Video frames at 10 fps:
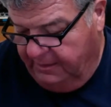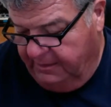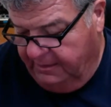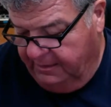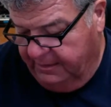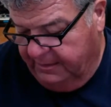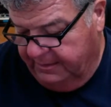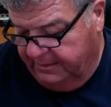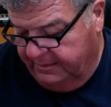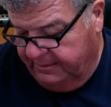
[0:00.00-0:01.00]

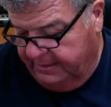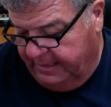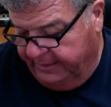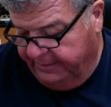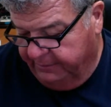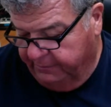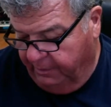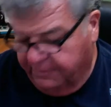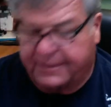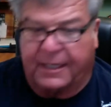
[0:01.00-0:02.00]
Daniel
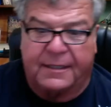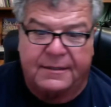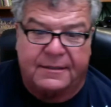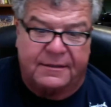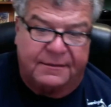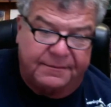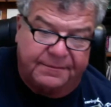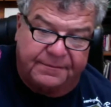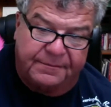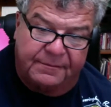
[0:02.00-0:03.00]
Rosas
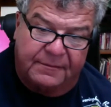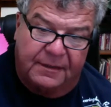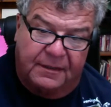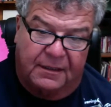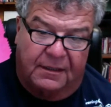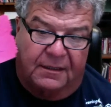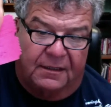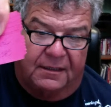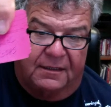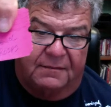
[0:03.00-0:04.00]

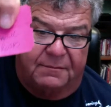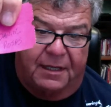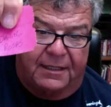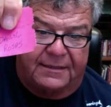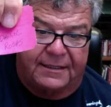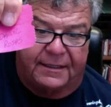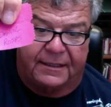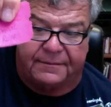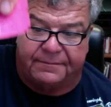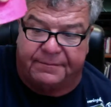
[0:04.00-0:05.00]
bought a
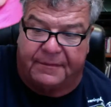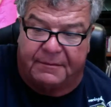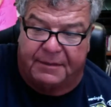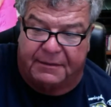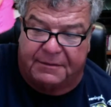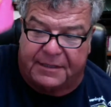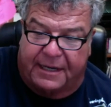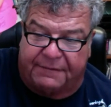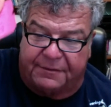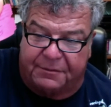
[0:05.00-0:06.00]
ticket, but it was
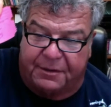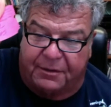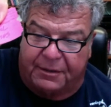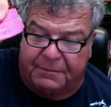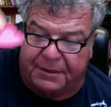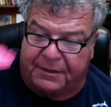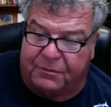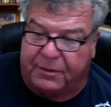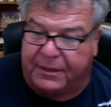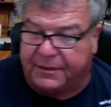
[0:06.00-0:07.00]
after we already picked the
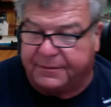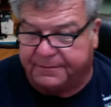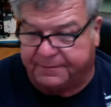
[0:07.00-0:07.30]
winner.